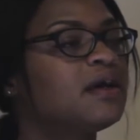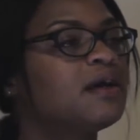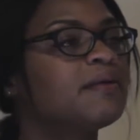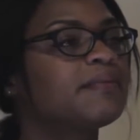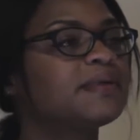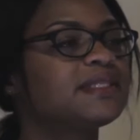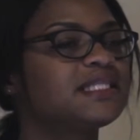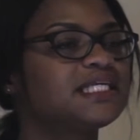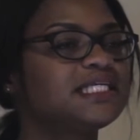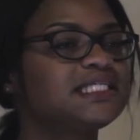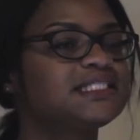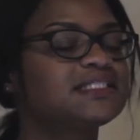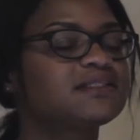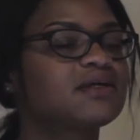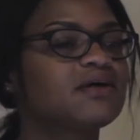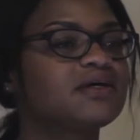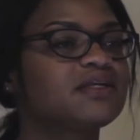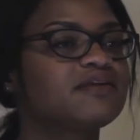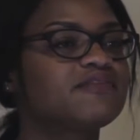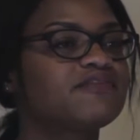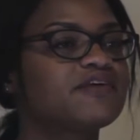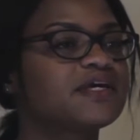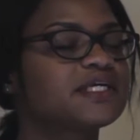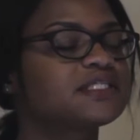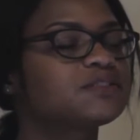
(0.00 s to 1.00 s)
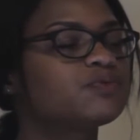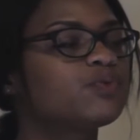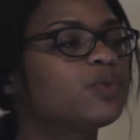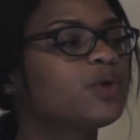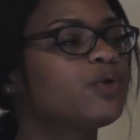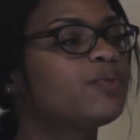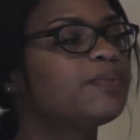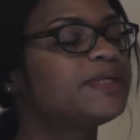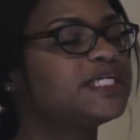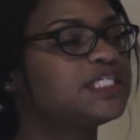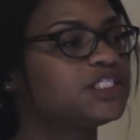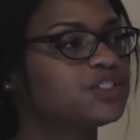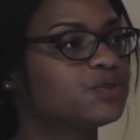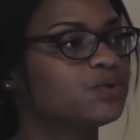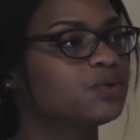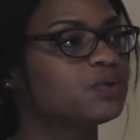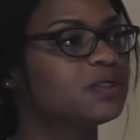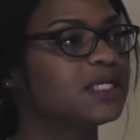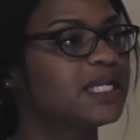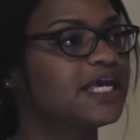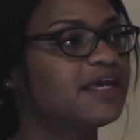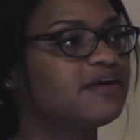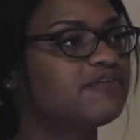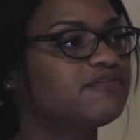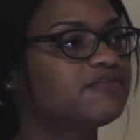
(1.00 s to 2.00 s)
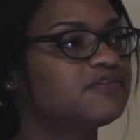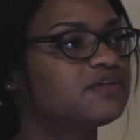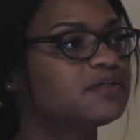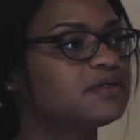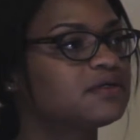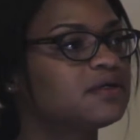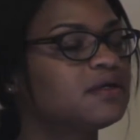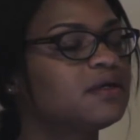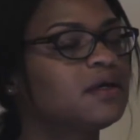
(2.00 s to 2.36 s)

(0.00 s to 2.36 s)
but these side effects will be short-lived.